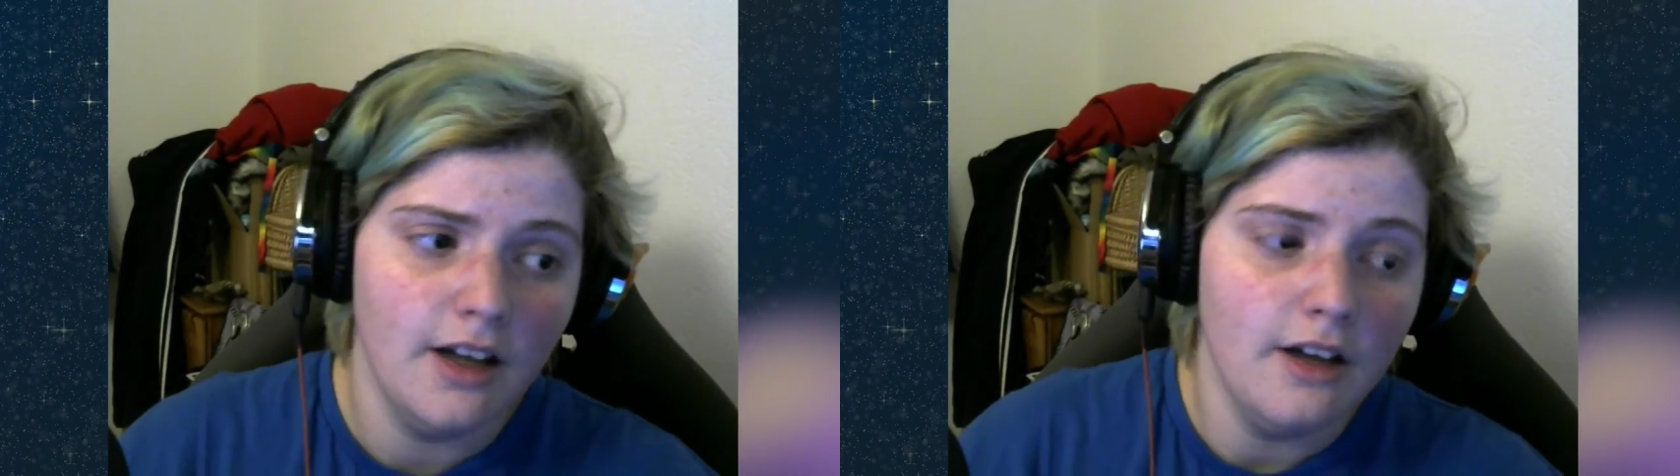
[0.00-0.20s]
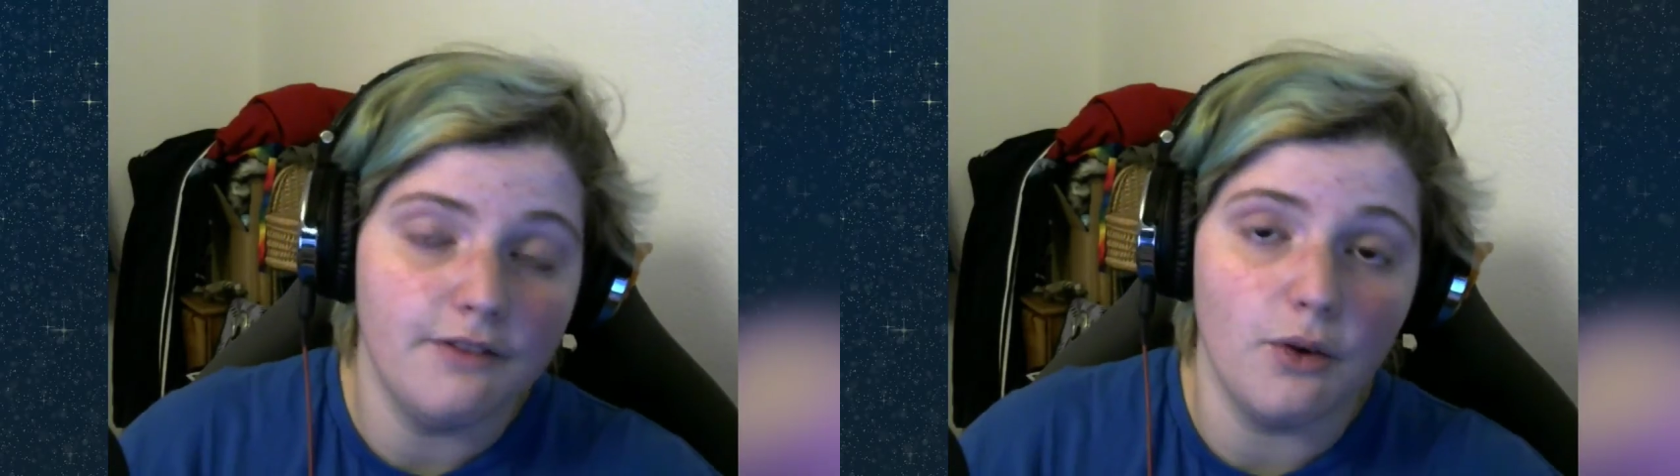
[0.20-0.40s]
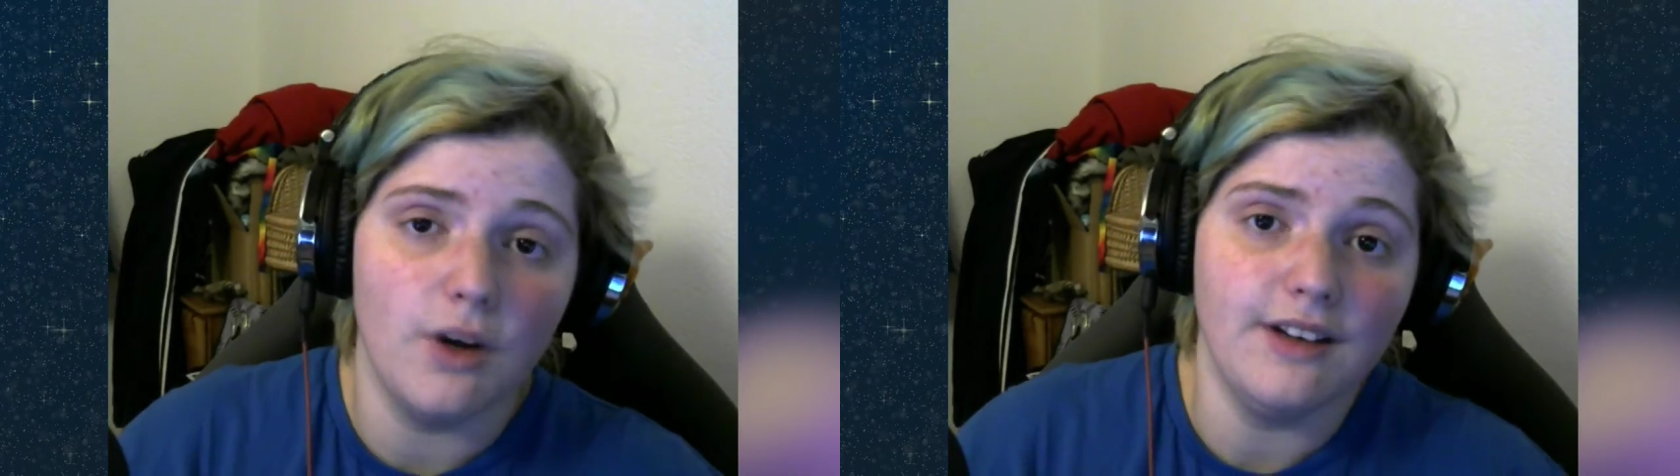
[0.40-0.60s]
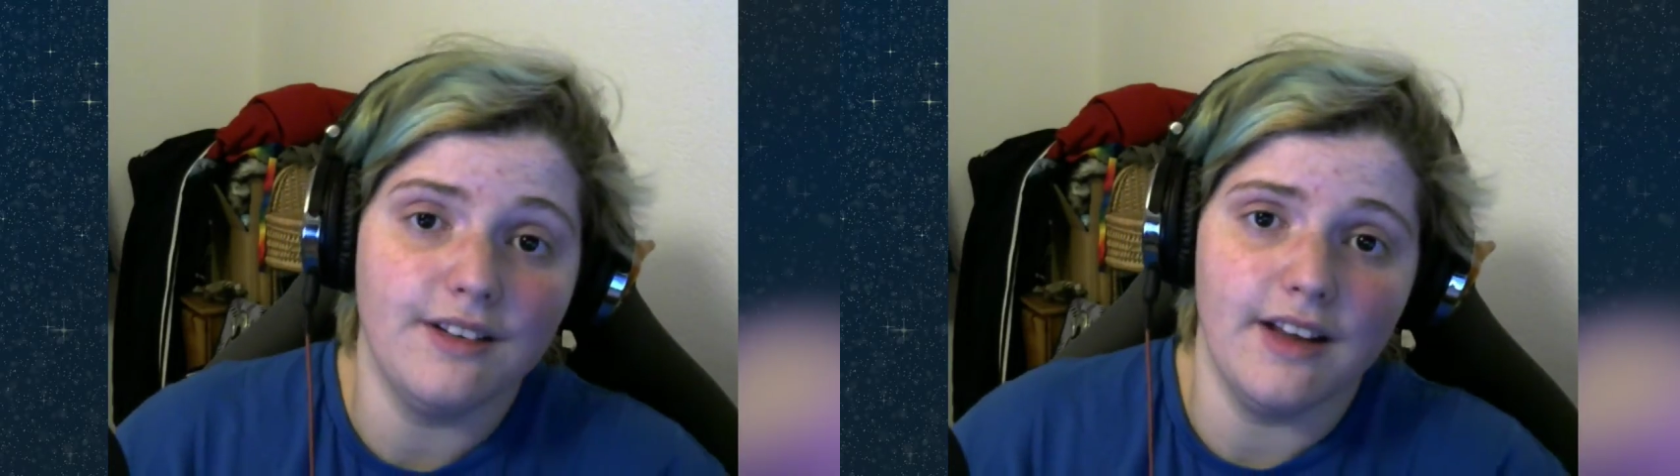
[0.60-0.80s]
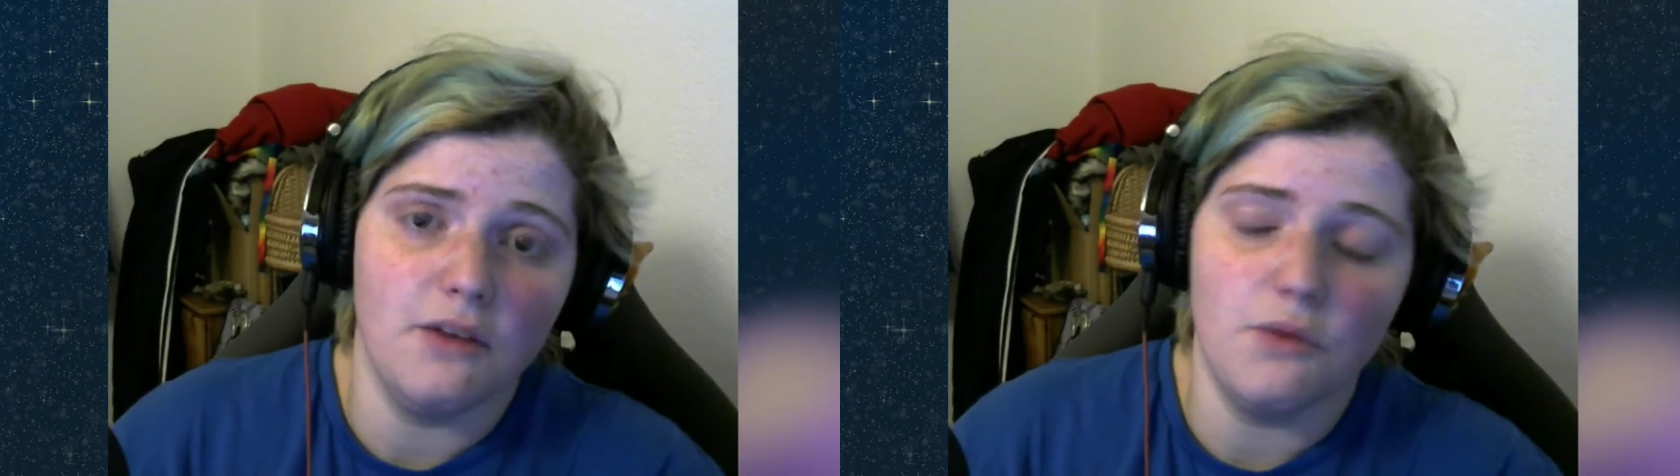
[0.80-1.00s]
For one
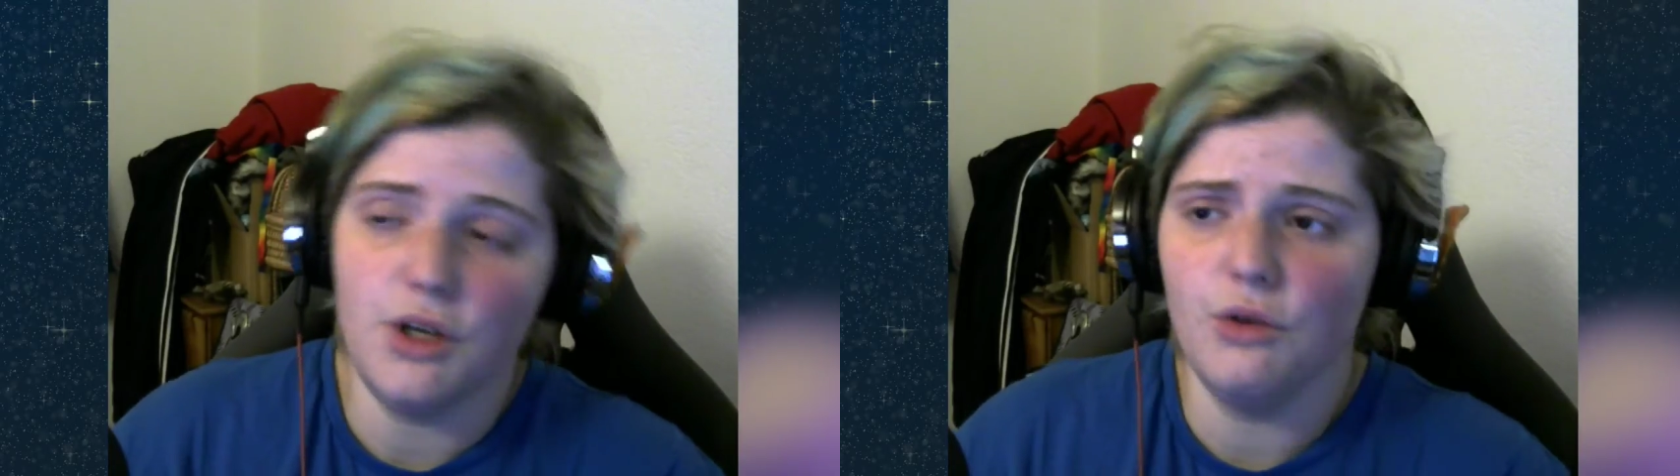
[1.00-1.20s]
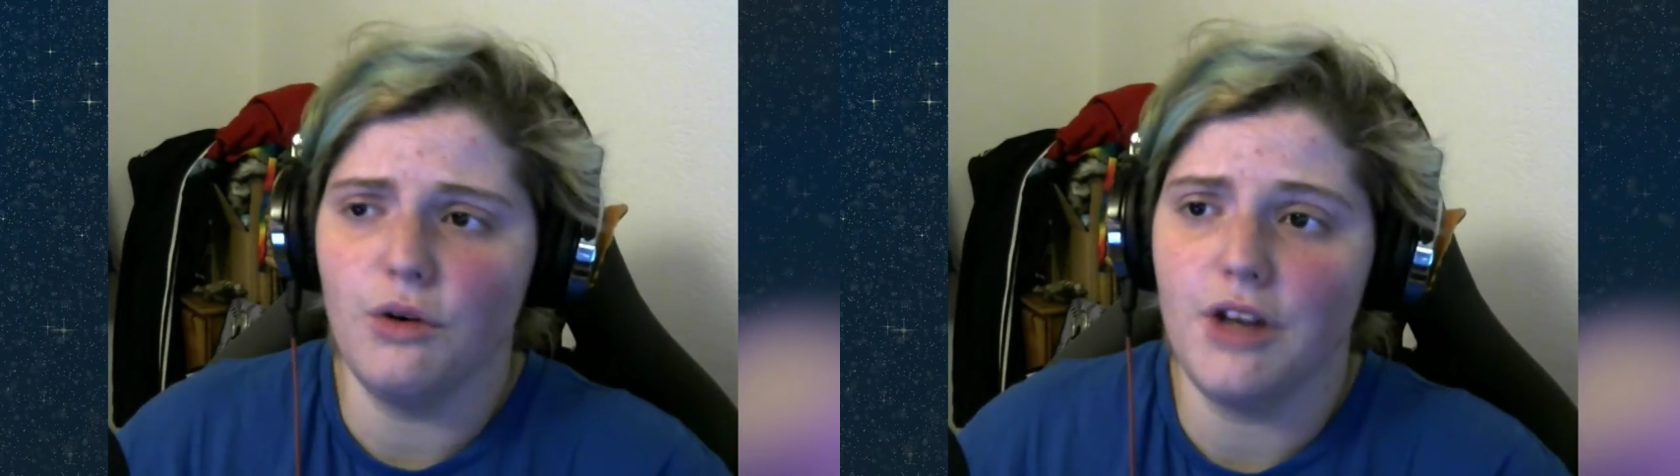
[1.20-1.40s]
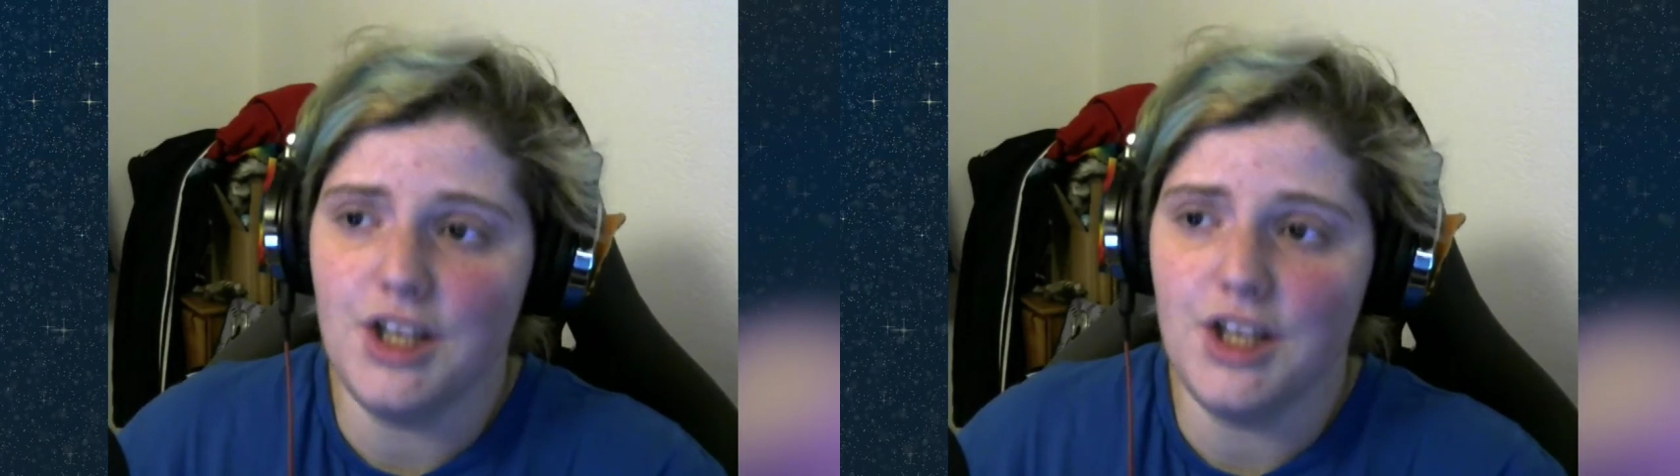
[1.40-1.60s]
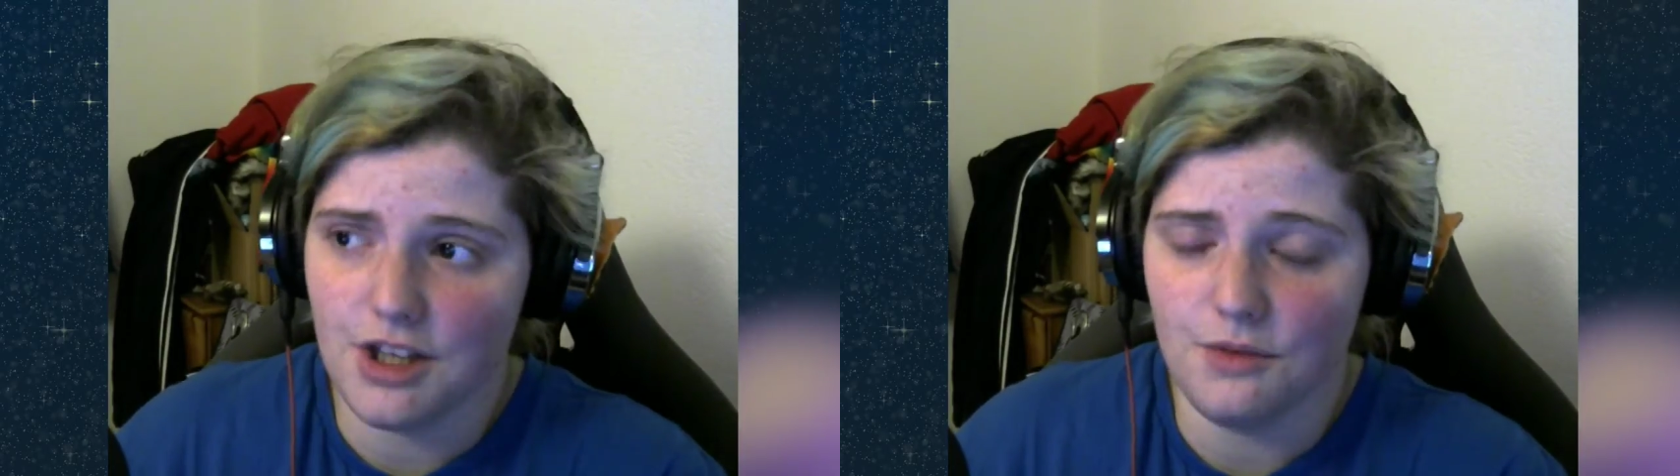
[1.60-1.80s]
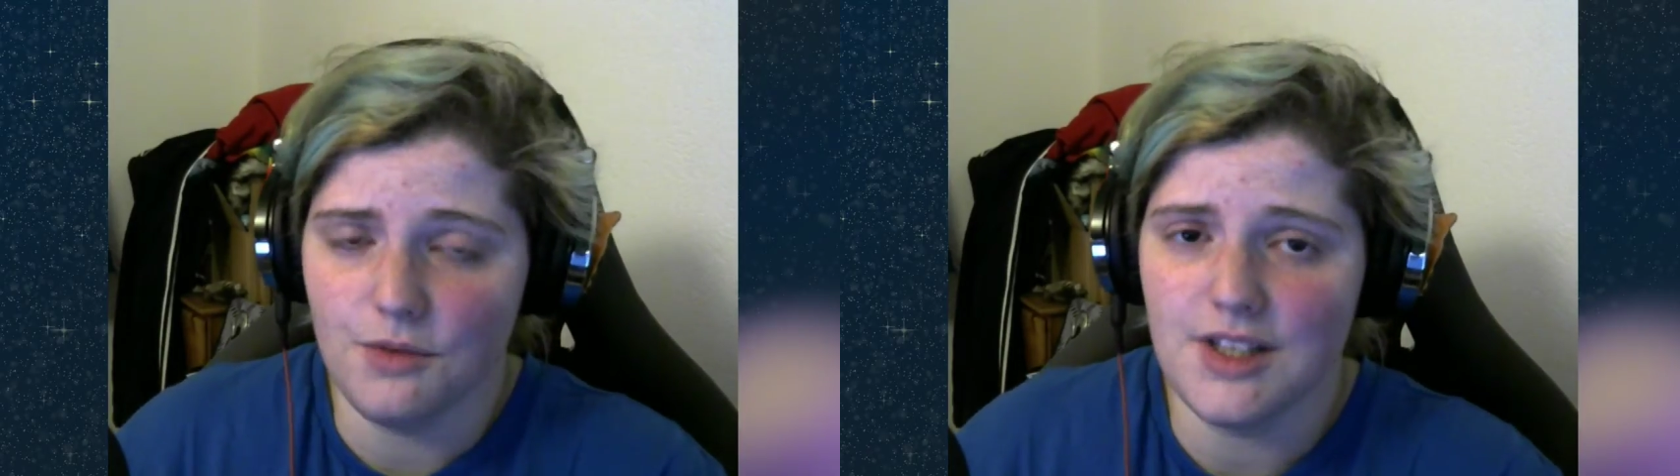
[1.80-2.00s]
thing, we knew what each
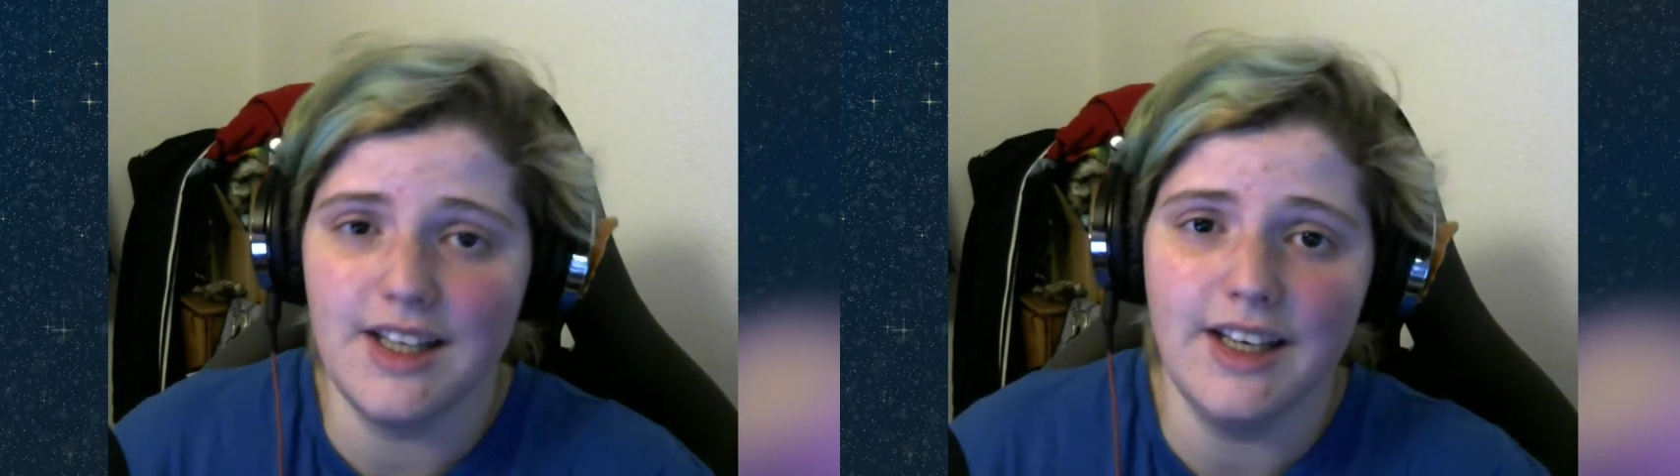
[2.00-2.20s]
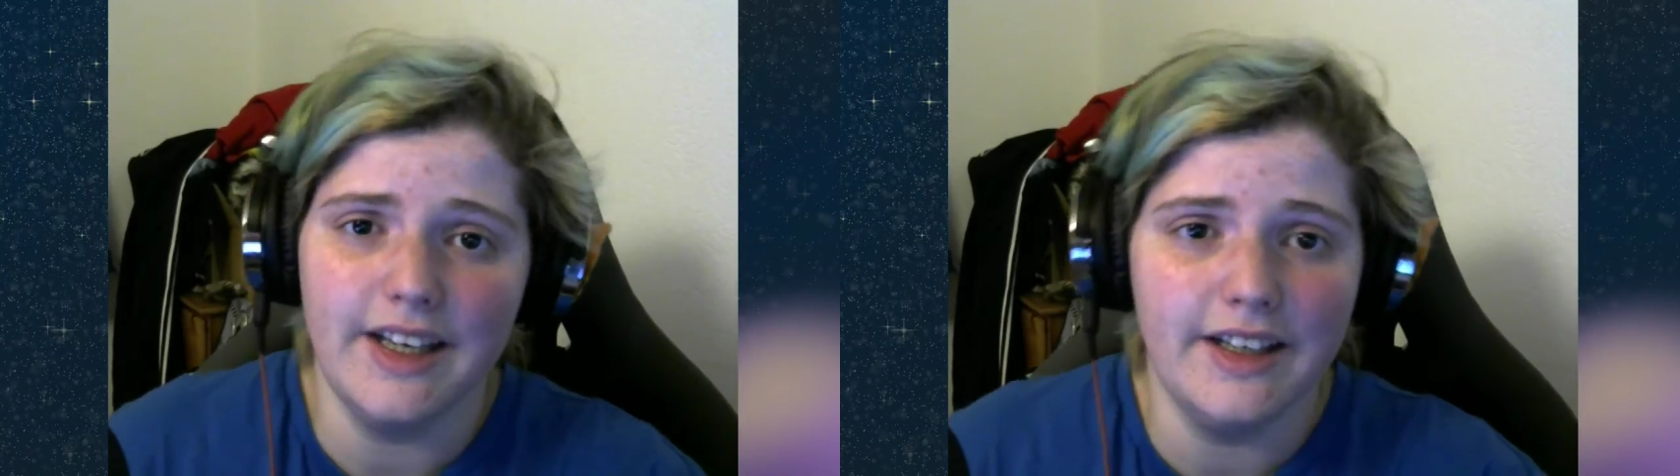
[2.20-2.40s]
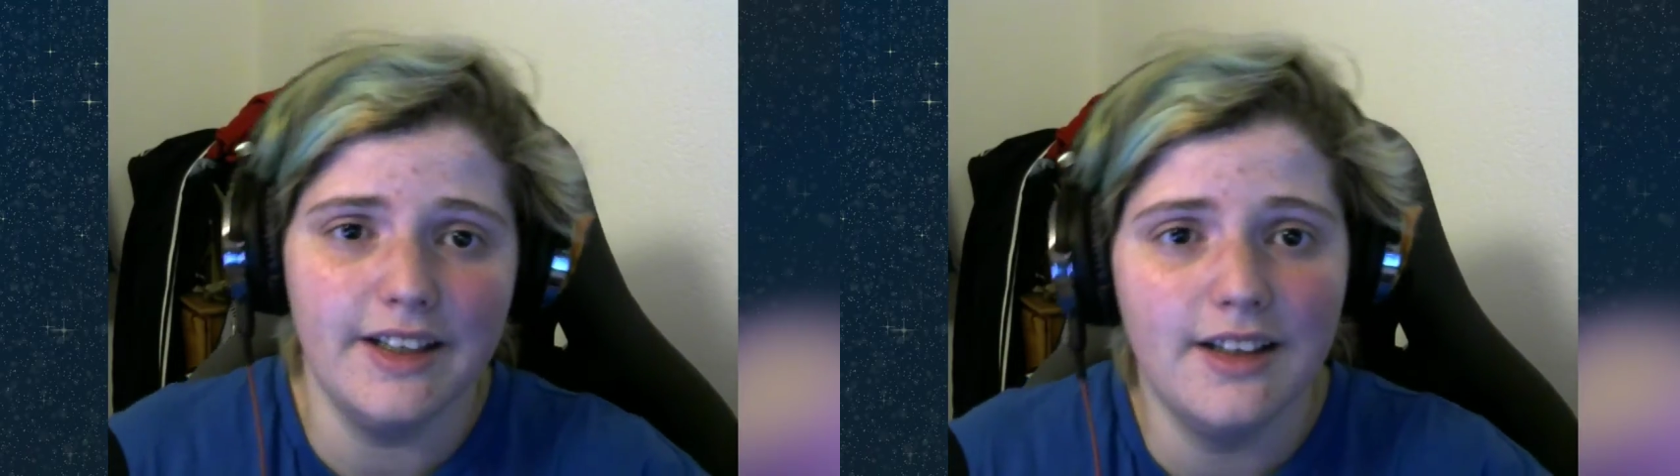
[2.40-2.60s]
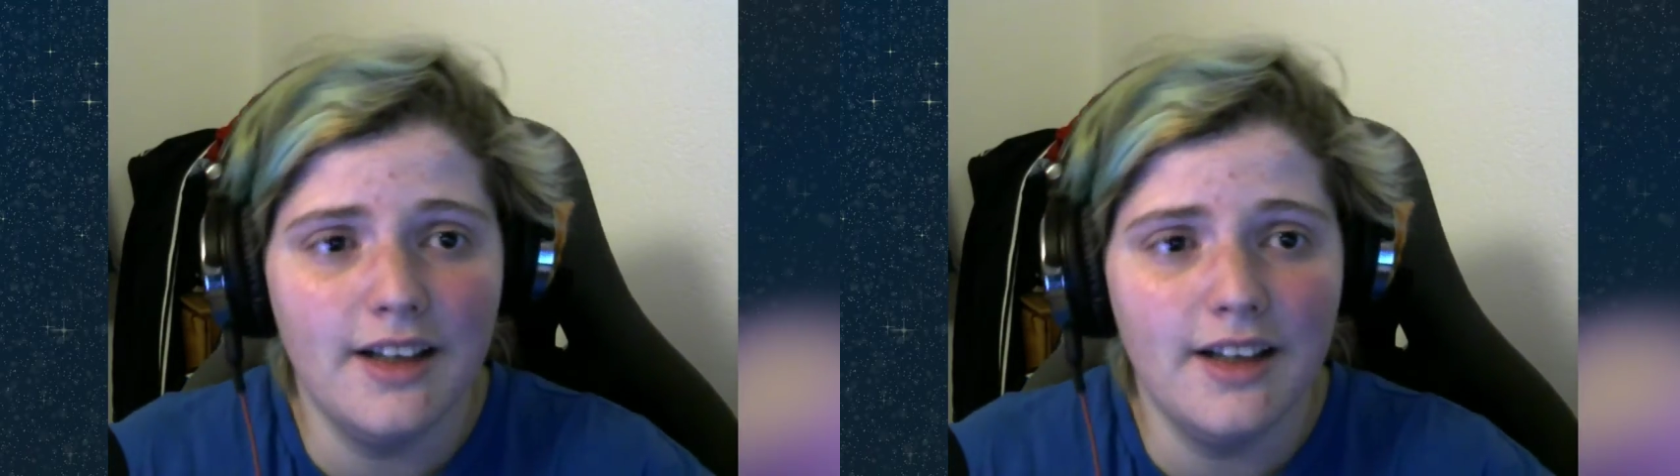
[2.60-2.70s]
other were thinking,